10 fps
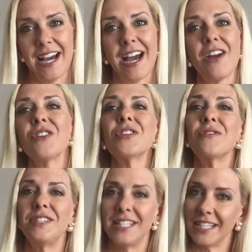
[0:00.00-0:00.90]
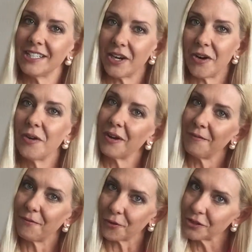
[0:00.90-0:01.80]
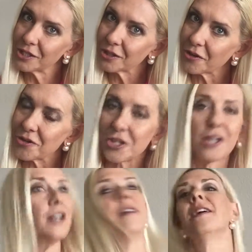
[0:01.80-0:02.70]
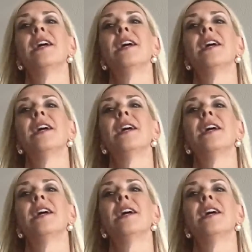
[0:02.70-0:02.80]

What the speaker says: I also did go, in full disclosure,